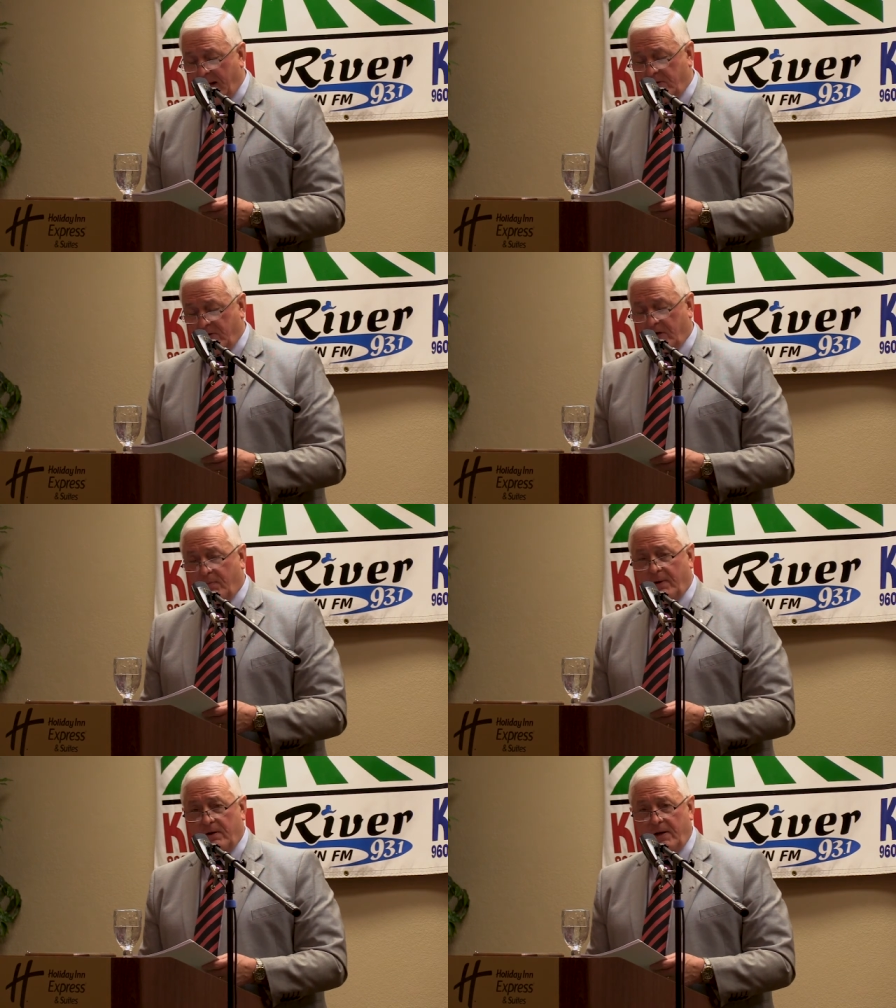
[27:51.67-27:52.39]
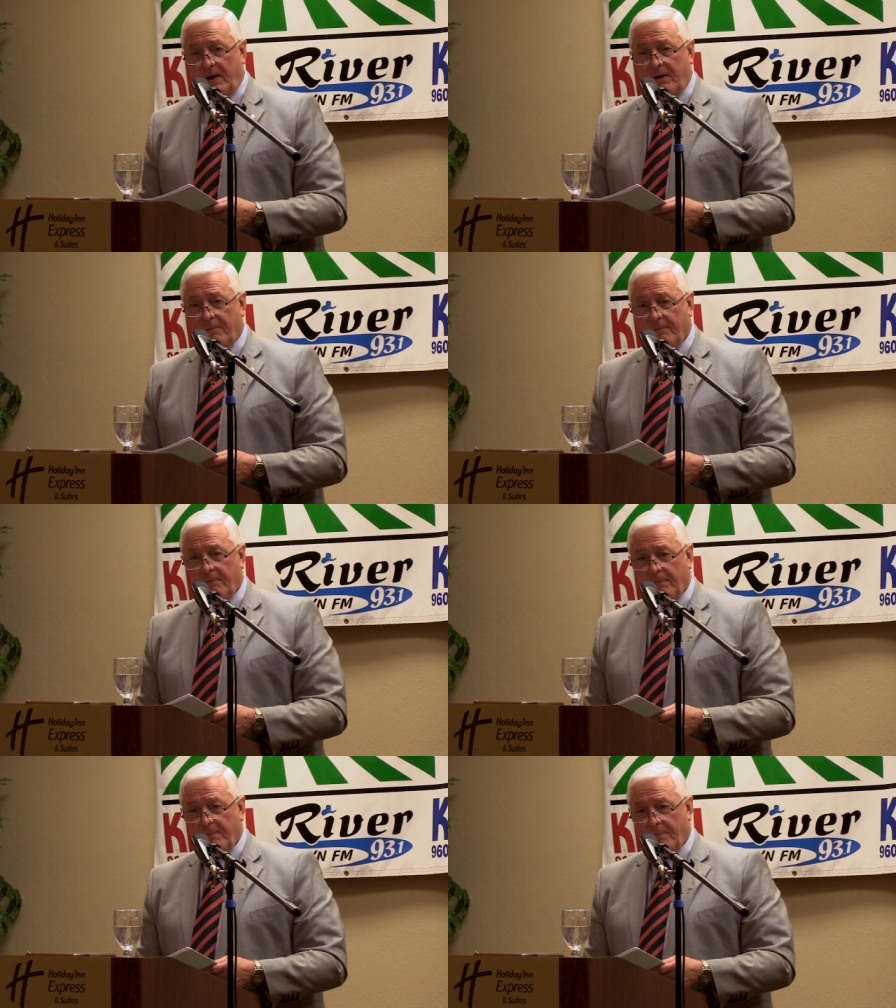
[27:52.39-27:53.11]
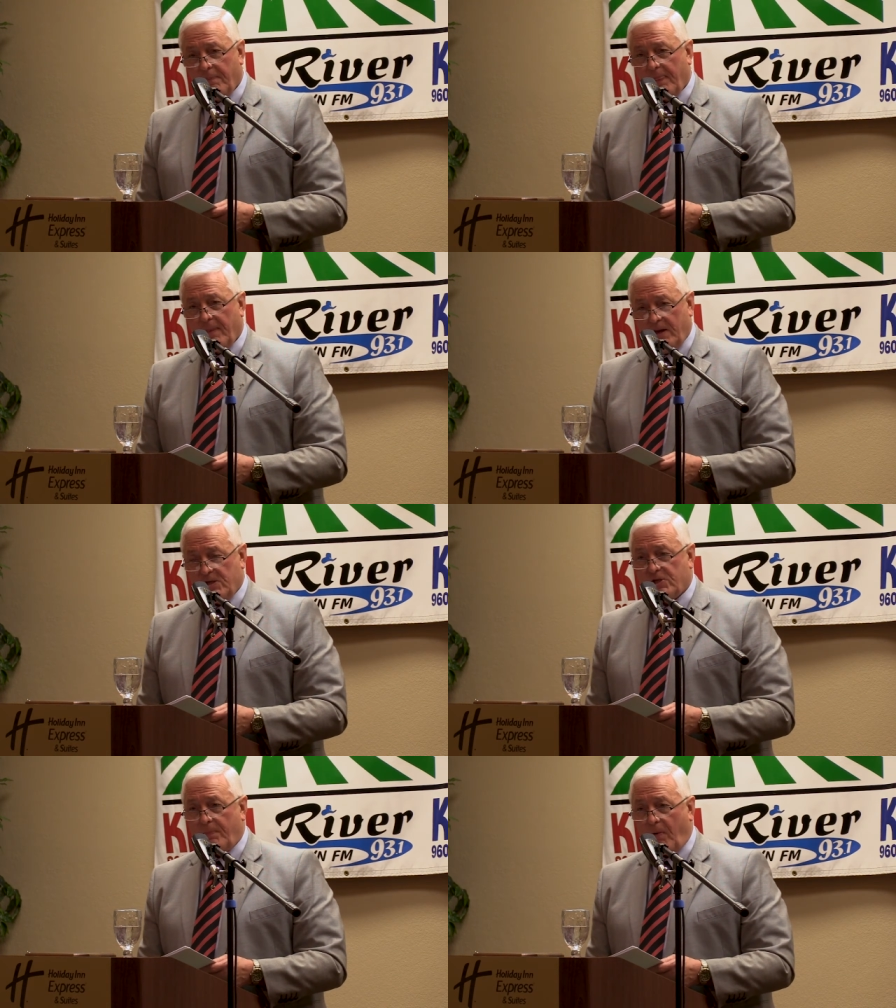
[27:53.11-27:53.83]
in your community
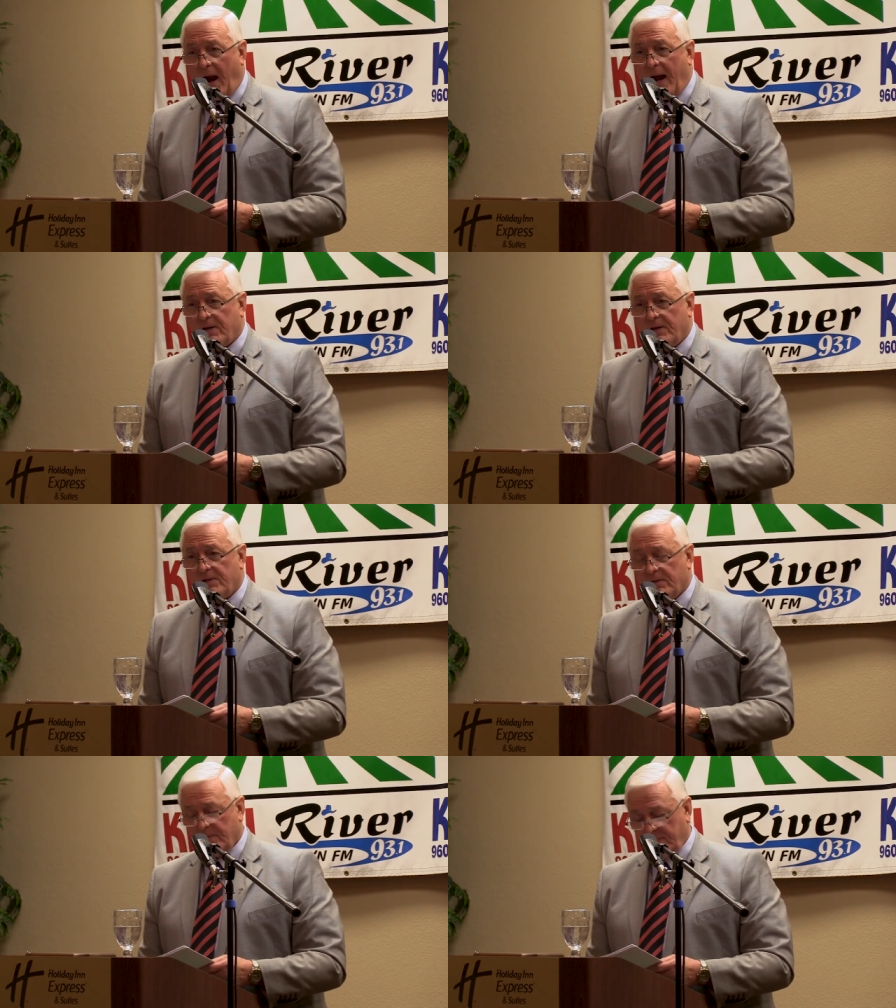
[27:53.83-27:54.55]
is to practice.